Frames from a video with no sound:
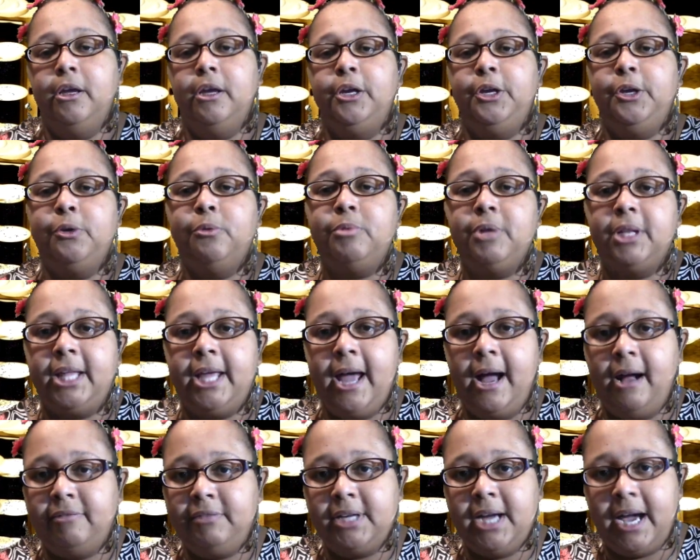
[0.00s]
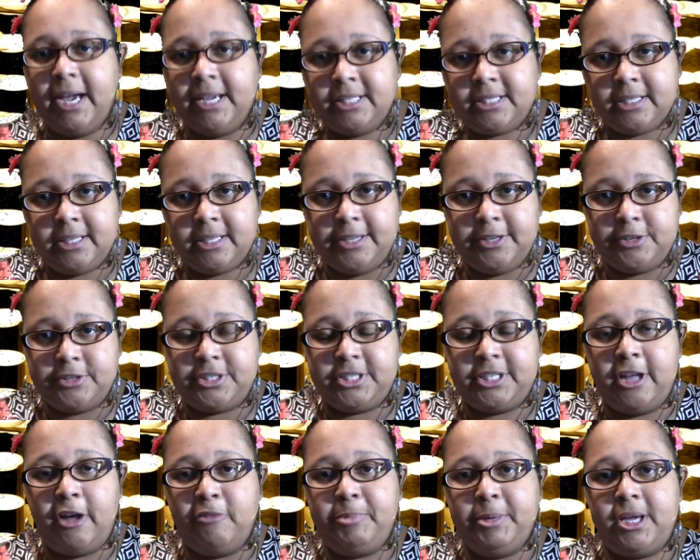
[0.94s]
you really have to isolate
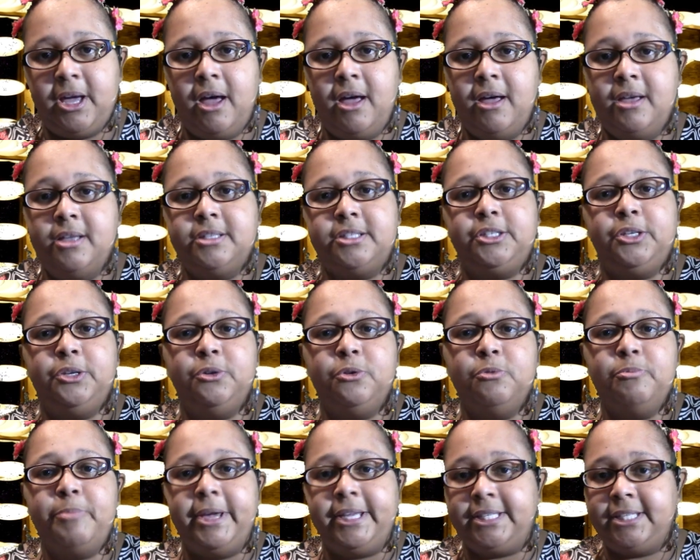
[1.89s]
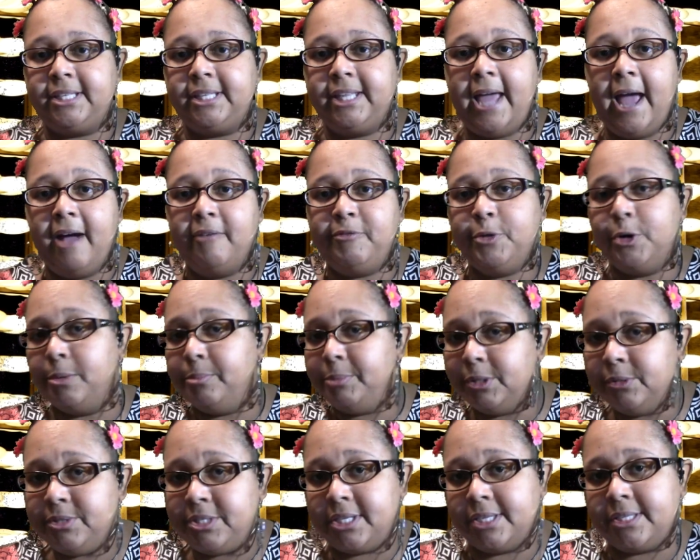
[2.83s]
yourself because you basically have no
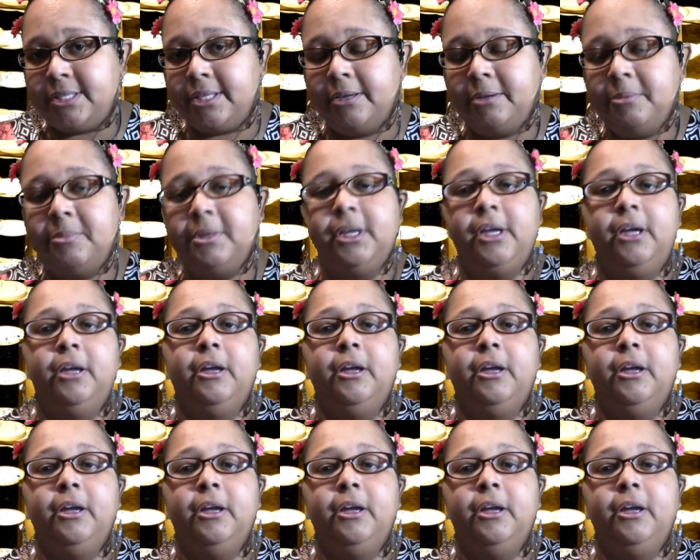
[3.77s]
immune system.